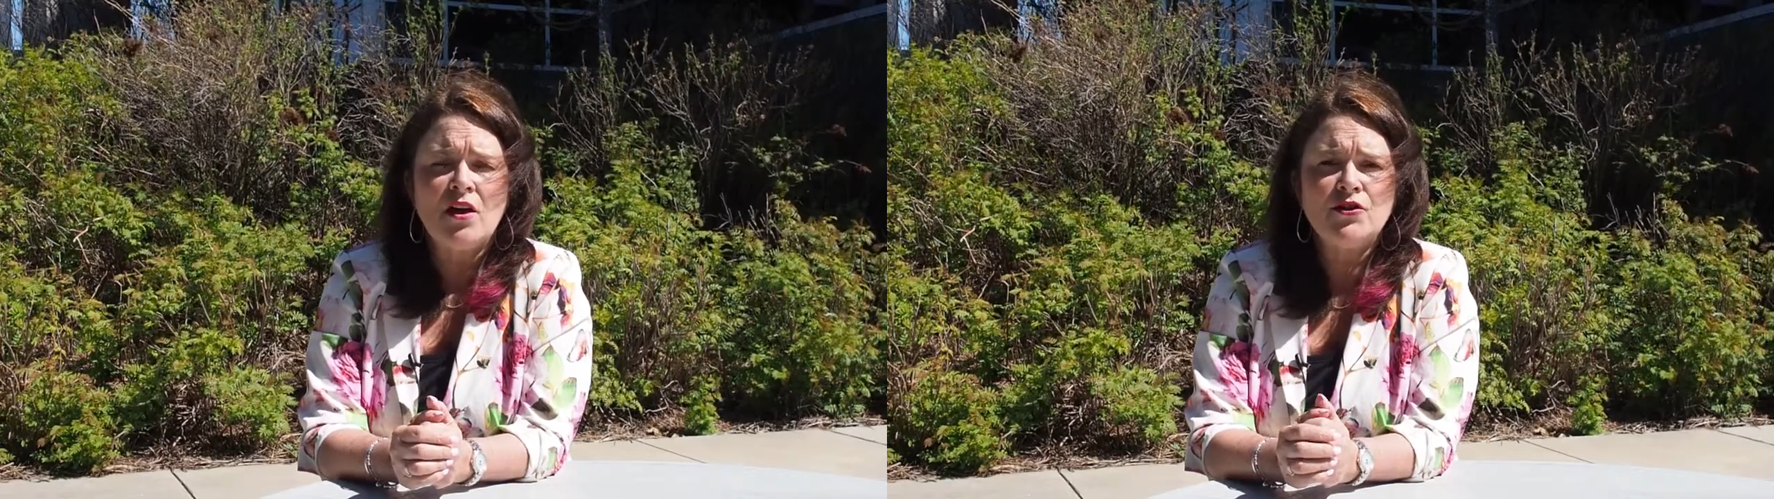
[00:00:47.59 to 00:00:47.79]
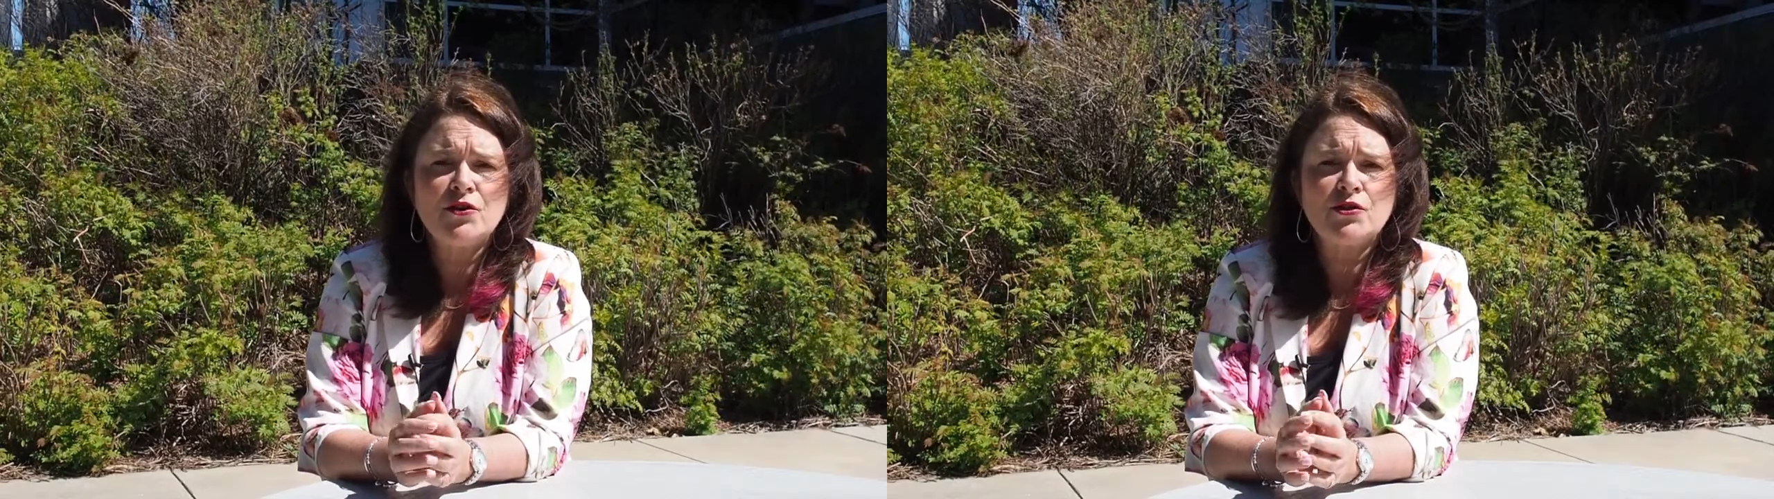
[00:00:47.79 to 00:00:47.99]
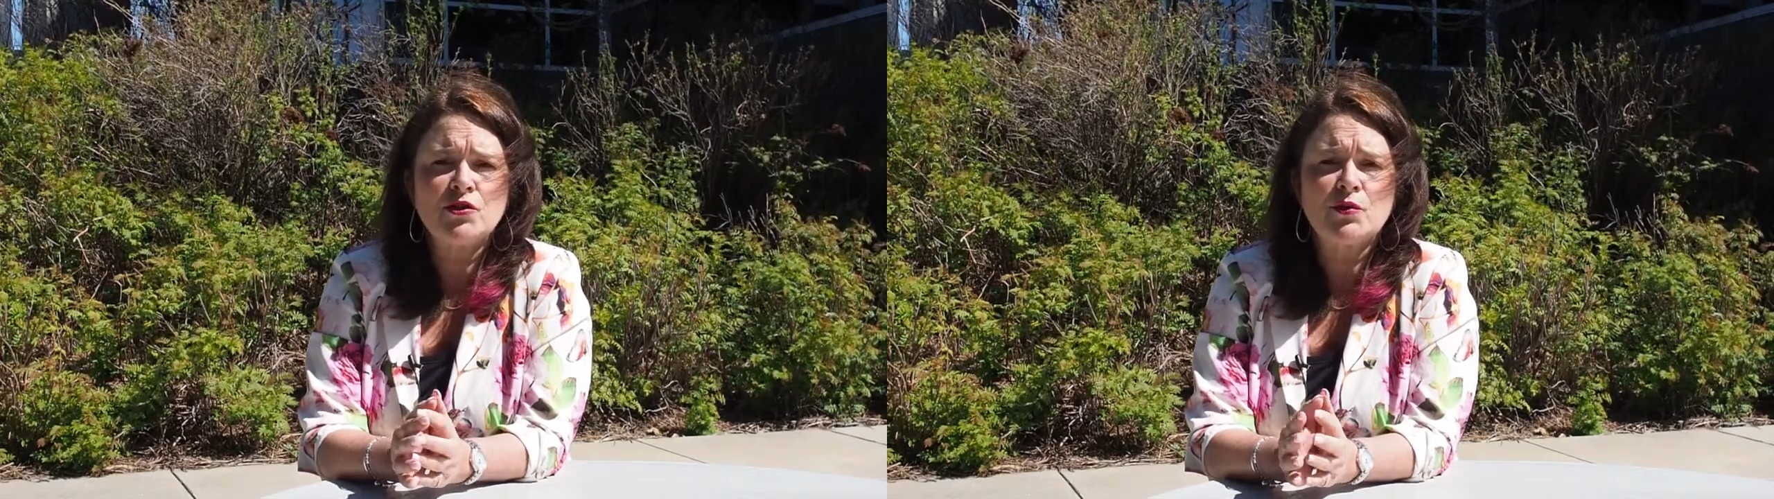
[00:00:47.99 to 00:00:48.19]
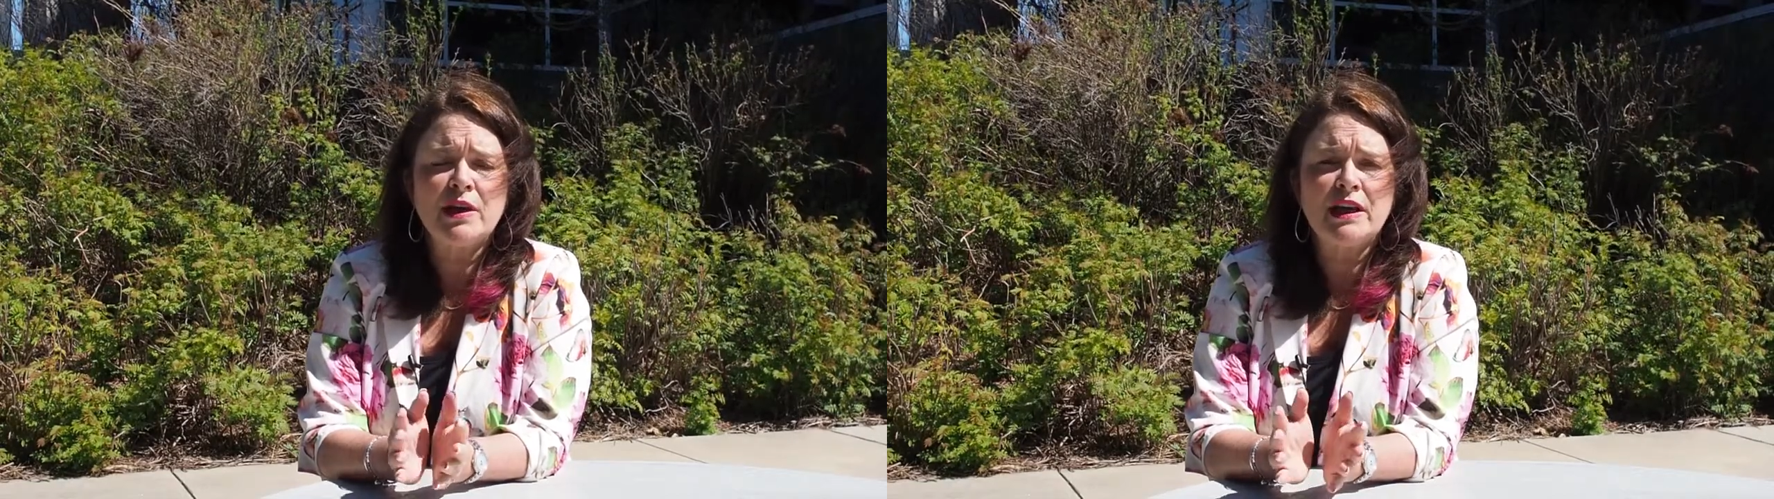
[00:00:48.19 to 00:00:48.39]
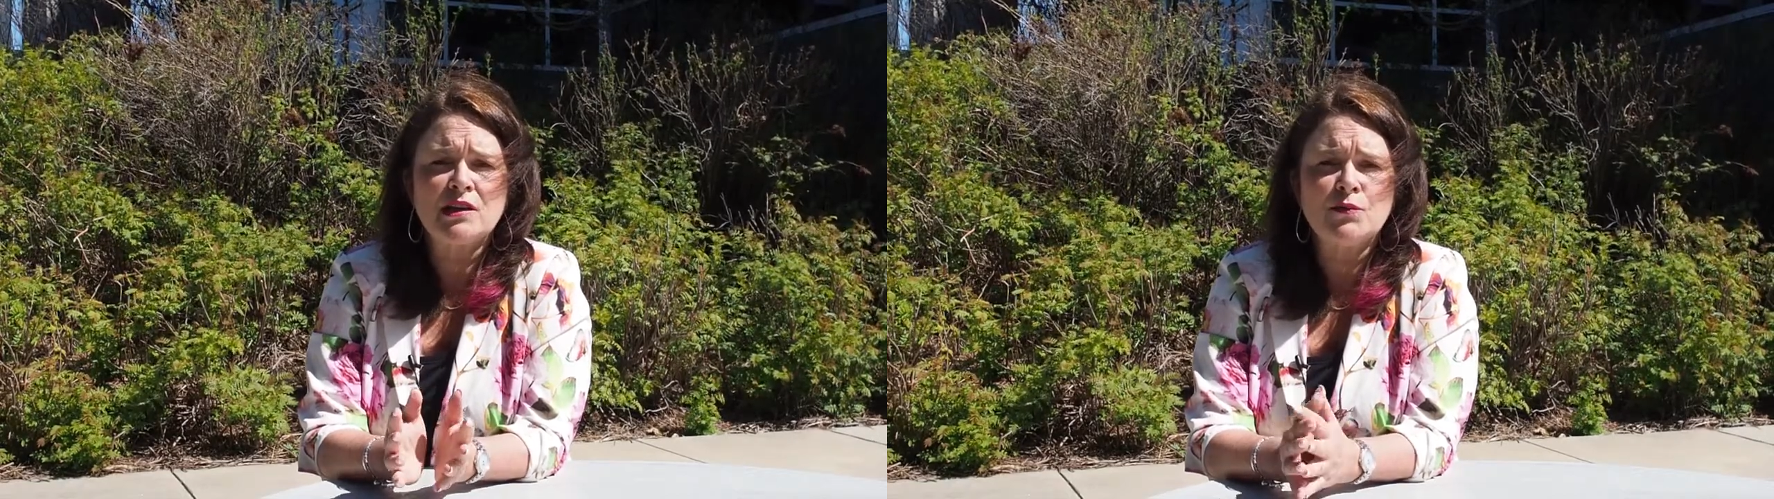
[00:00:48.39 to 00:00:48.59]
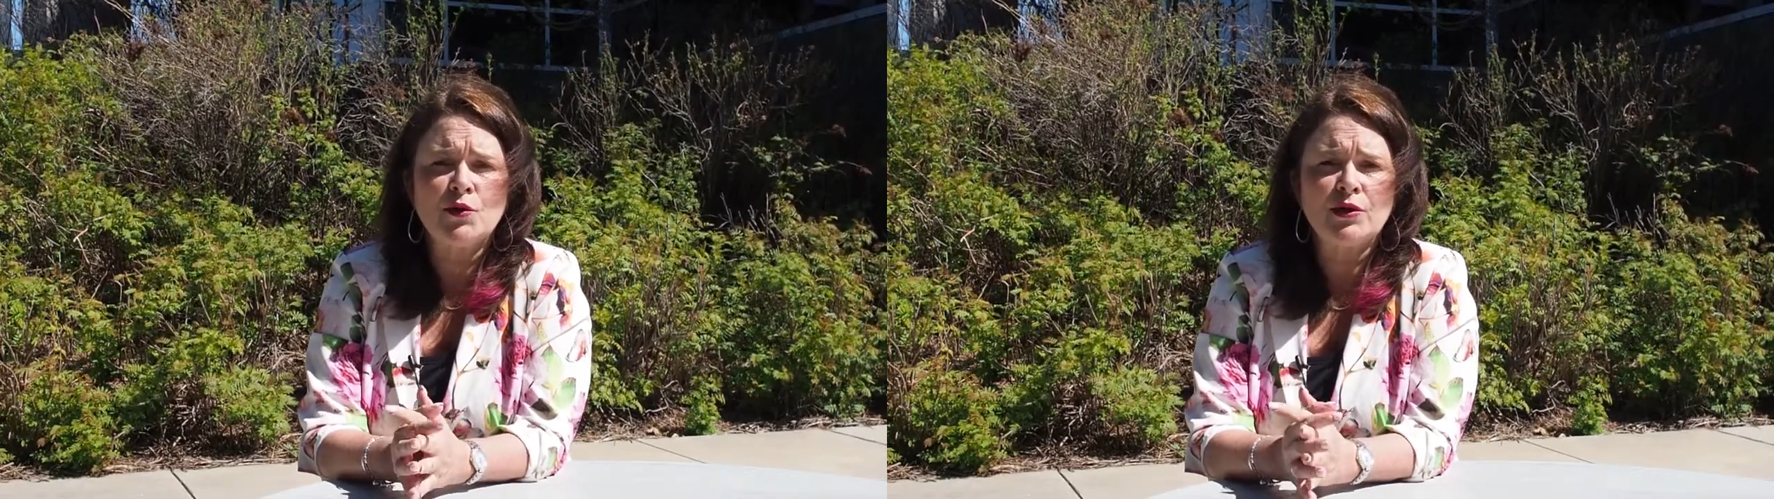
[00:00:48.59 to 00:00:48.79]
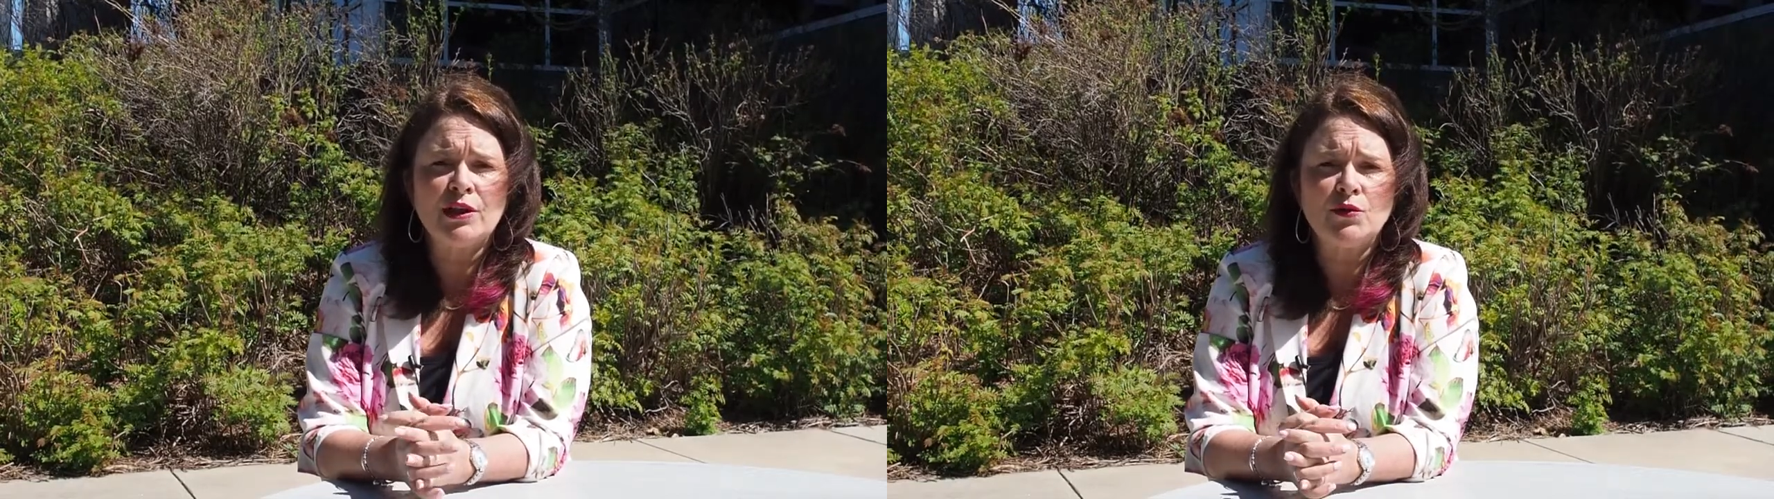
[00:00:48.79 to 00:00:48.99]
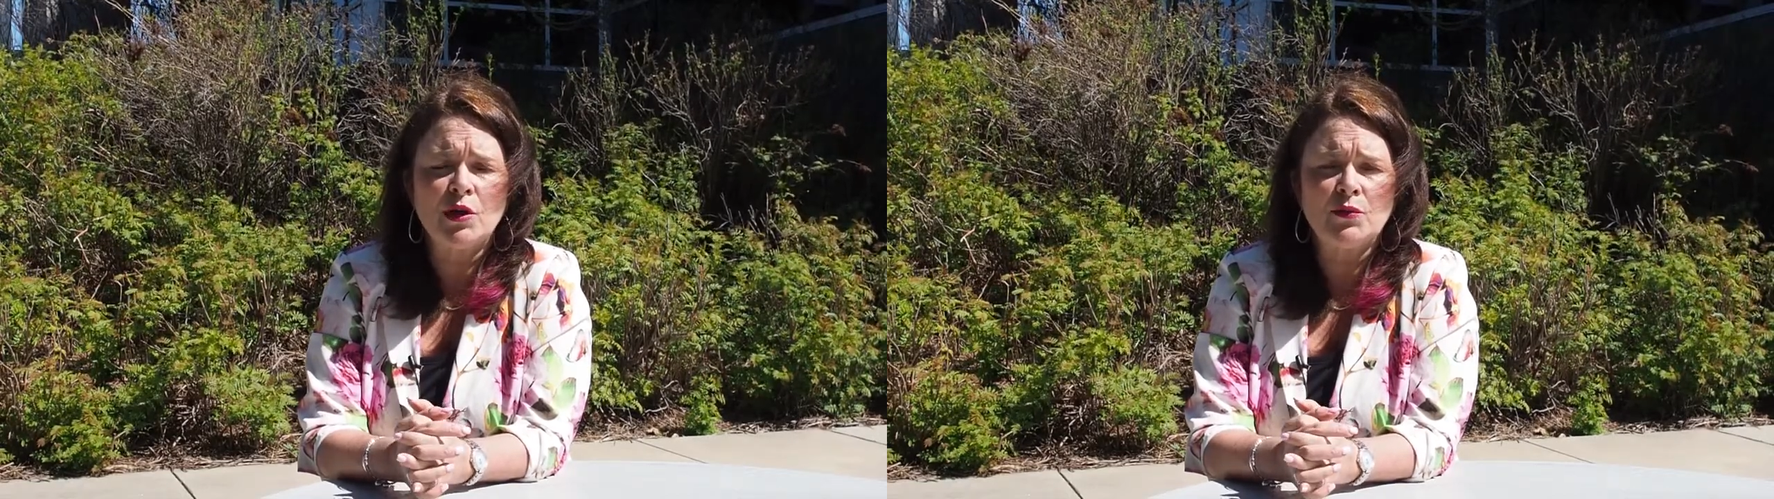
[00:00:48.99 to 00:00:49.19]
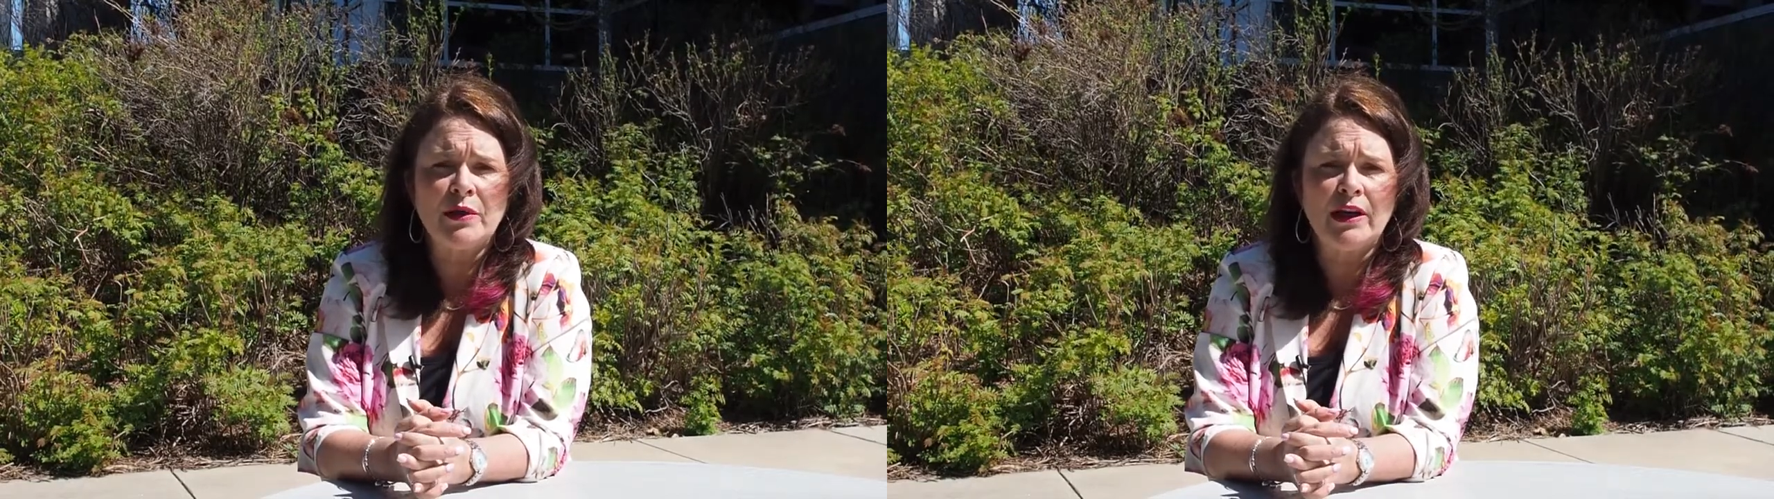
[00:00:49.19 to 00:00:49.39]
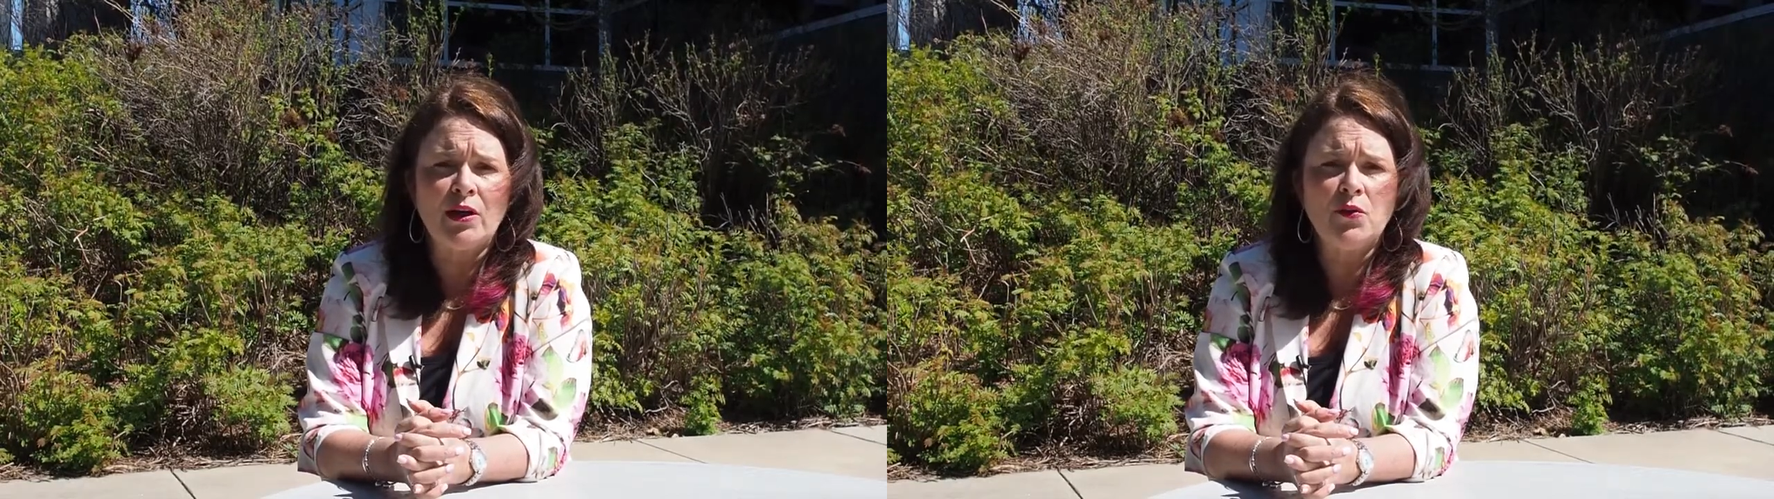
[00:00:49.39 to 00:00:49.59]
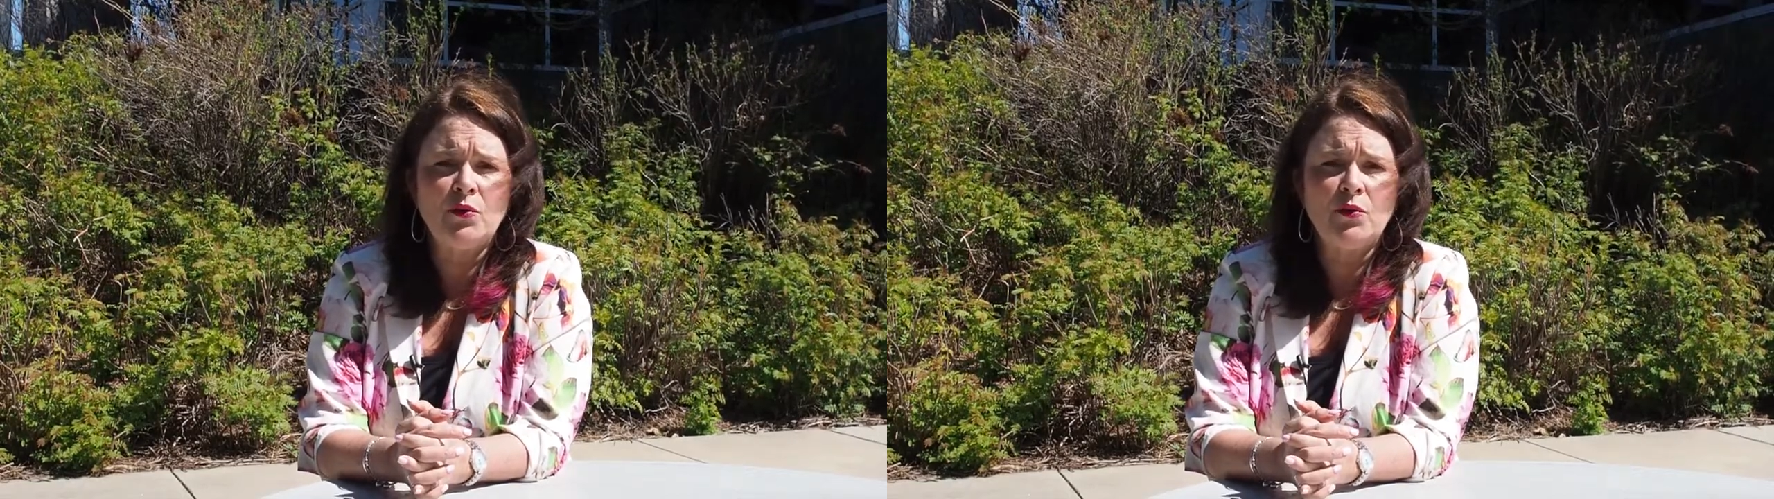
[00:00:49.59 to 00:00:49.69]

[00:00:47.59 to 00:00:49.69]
Nurses Week is more than 1 week.